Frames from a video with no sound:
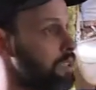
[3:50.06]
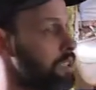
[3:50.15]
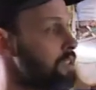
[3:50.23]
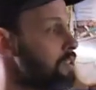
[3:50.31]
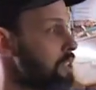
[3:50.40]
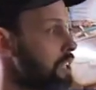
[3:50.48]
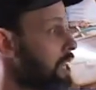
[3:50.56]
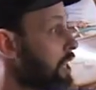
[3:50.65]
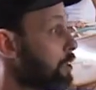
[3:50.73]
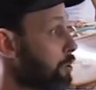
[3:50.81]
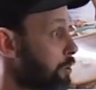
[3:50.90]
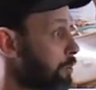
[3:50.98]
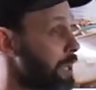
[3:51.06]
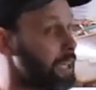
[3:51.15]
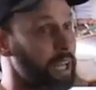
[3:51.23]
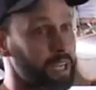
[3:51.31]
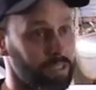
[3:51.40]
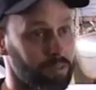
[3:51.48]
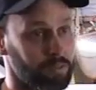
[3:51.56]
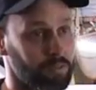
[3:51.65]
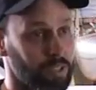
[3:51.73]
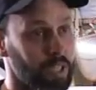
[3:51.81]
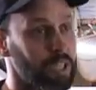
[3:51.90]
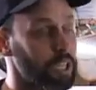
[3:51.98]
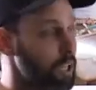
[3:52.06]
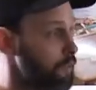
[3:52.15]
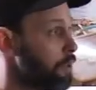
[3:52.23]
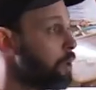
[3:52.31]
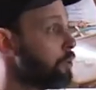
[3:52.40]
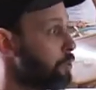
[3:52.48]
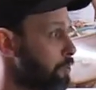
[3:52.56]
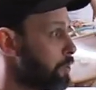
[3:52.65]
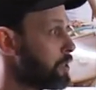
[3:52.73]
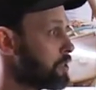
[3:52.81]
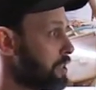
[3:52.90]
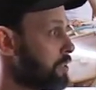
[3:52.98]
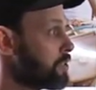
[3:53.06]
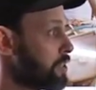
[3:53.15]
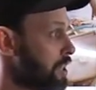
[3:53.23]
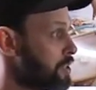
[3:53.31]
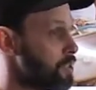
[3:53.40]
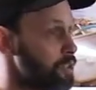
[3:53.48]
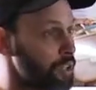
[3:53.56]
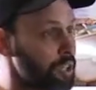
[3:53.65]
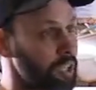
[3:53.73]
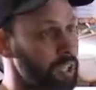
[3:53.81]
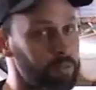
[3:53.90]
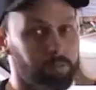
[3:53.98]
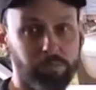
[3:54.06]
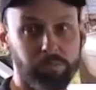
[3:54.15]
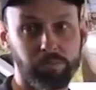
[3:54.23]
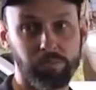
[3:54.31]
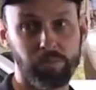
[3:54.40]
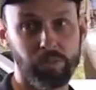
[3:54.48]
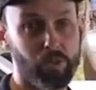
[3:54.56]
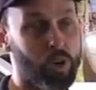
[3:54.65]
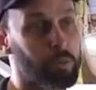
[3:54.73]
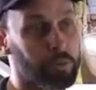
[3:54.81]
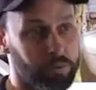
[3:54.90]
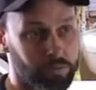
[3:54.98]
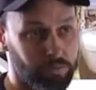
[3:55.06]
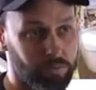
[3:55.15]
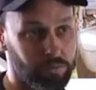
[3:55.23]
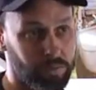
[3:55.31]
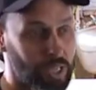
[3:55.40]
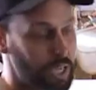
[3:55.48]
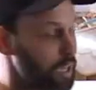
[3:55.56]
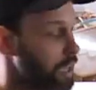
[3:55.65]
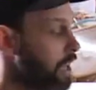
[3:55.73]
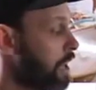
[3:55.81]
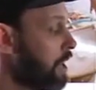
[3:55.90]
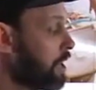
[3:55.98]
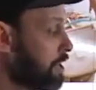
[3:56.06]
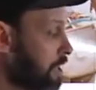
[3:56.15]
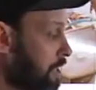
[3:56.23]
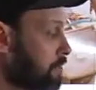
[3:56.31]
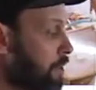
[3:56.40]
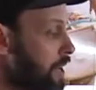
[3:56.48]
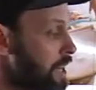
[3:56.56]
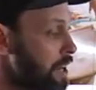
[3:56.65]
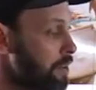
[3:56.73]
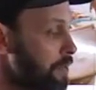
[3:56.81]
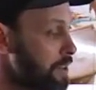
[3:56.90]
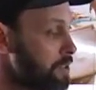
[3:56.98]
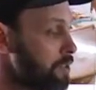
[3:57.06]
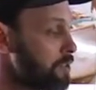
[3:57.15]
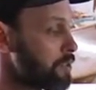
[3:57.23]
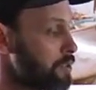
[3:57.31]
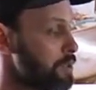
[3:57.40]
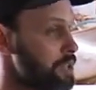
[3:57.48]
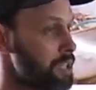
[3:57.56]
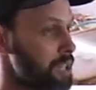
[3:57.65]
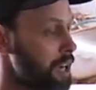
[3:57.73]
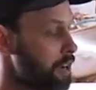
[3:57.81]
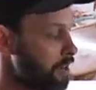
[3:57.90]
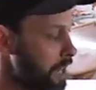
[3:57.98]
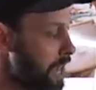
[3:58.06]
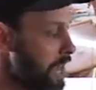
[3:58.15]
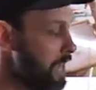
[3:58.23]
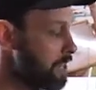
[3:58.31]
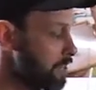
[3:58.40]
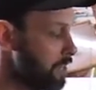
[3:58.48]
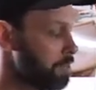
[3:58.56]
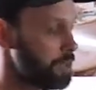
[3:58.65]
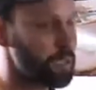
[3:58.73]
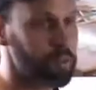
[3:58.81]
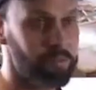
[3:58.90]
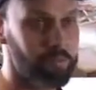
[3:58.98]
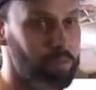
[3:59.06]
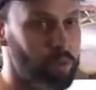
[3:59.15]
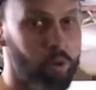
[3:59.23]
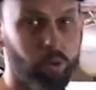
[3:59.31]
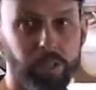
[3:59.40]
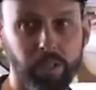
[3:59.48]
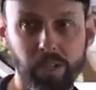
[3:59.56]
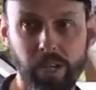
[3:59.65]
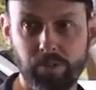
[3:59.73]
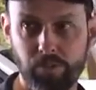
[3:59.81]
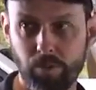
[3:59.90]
this is a yellow or red light. If you go through this intersection, you're gonna get in trouble, okay? Because right now, if I start to squeegee now, it's gonna be totally not